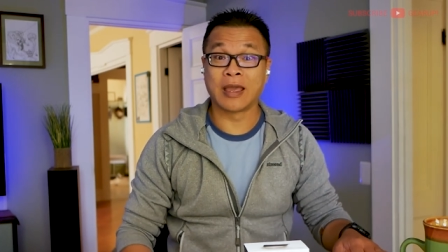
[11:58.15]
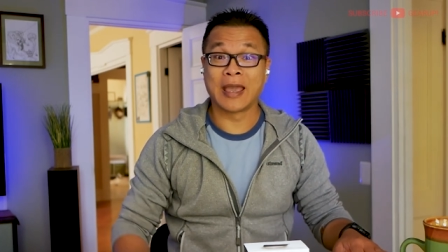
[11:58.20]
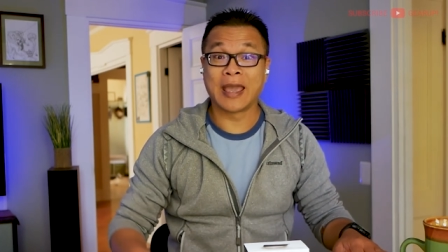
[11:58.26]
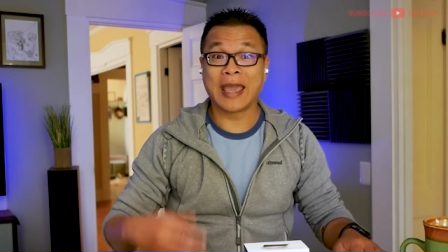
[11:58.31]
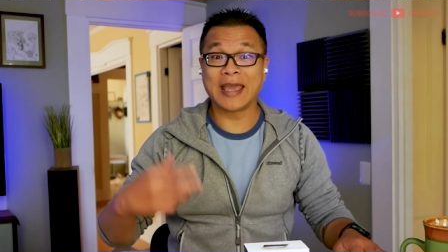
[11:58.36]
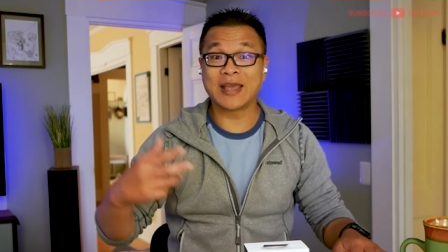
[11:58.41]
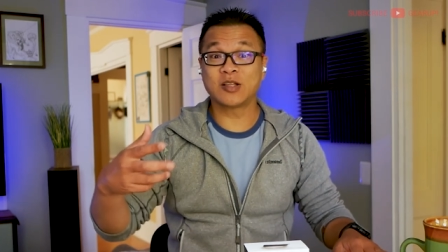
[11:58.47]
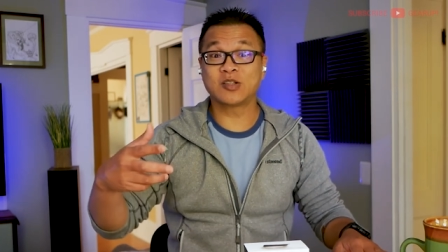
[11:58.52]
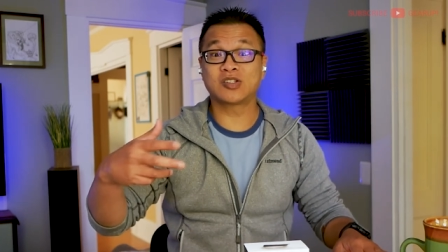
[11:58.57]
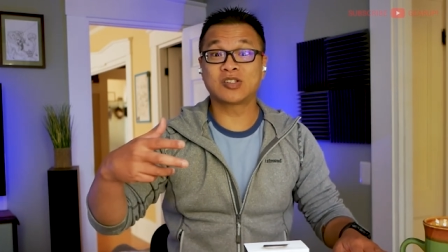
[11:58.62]

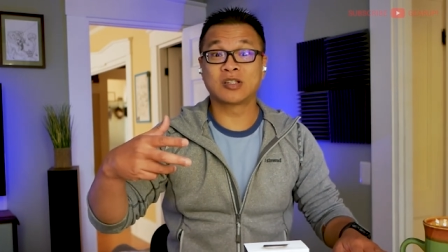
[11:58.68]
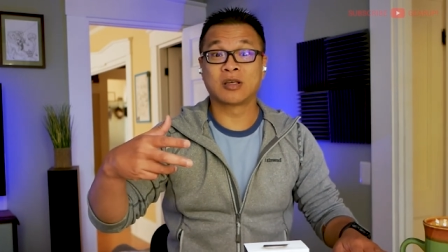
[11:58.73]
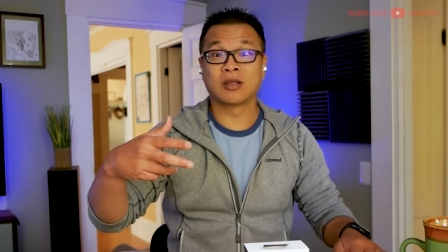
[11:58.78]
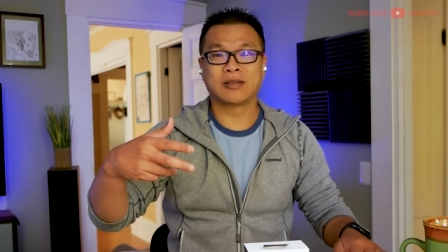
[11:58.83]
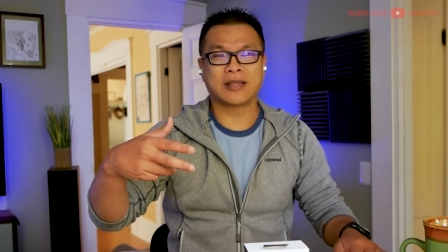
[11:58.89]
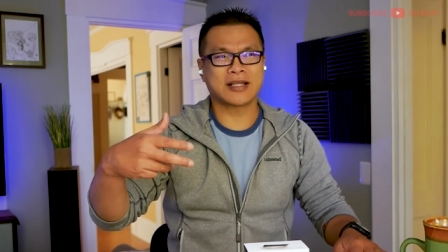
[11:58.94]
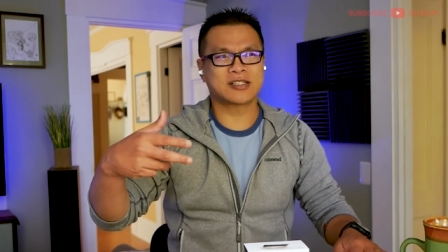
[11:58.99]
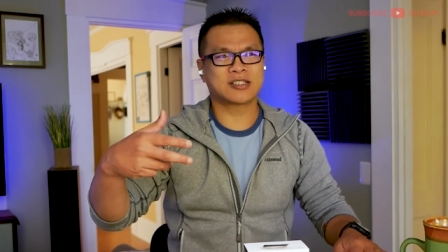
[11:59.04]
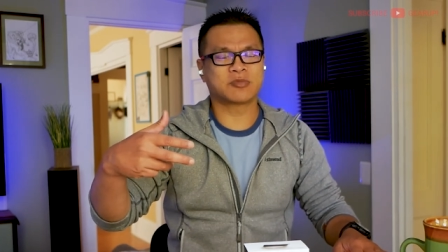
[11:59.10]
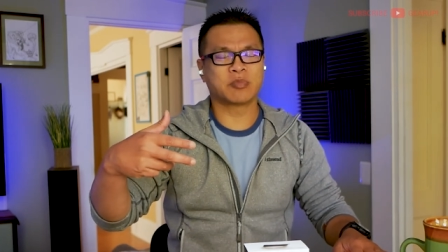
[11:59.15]
Hence,
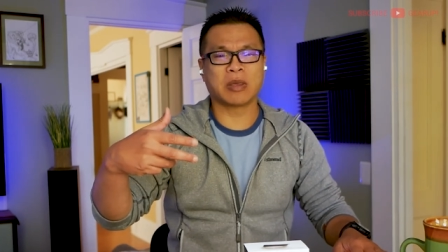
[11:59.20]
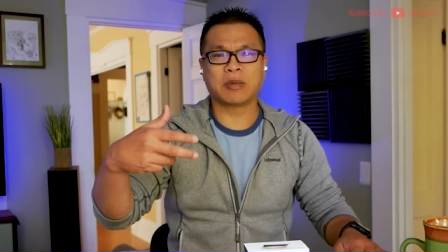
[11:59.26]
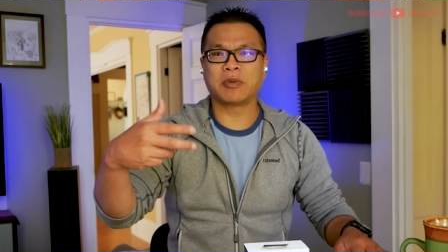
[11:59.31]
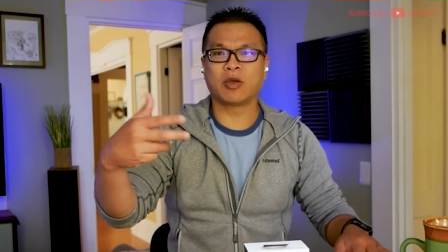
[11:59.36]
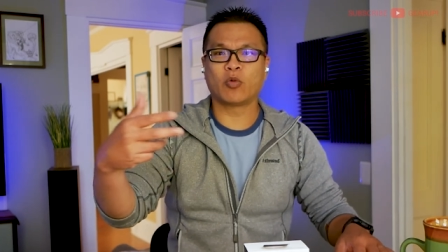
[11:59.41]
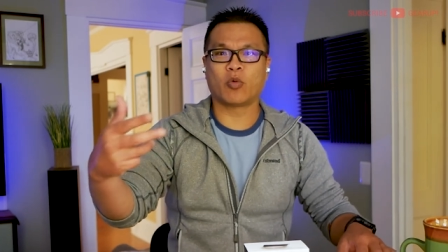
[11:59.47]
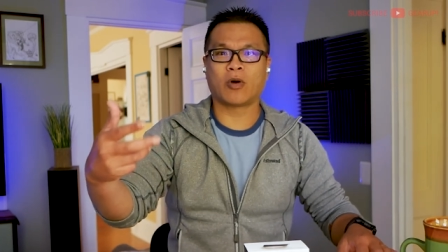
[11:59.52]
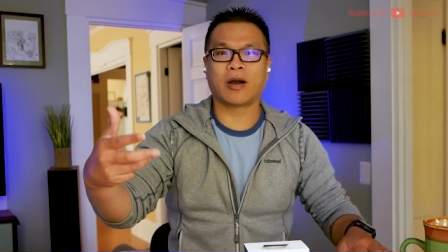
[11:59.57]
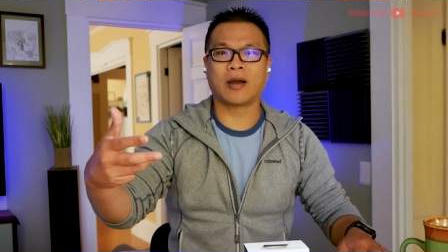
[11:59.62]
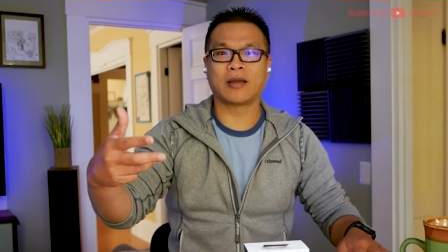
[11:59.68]
that's maybe
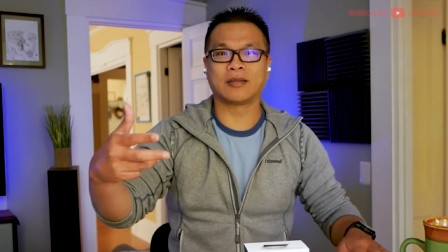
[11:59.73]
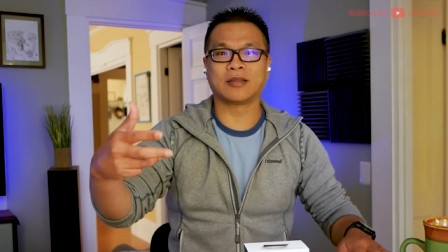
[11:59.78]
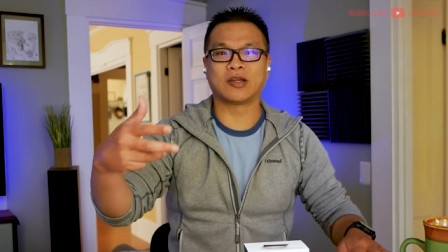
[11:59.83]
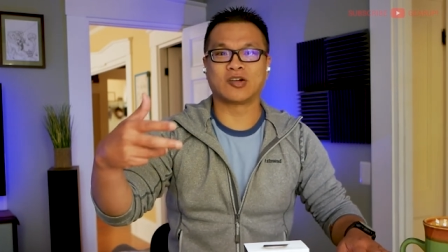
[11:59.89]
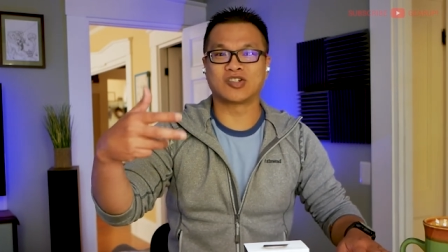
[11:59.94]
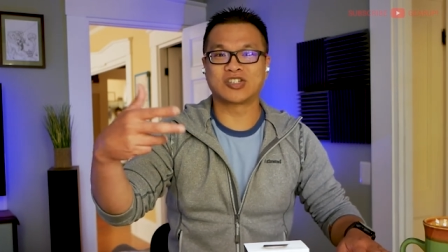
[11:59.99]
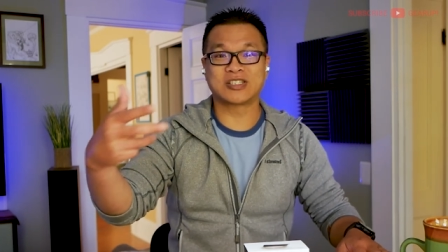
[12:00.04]
why their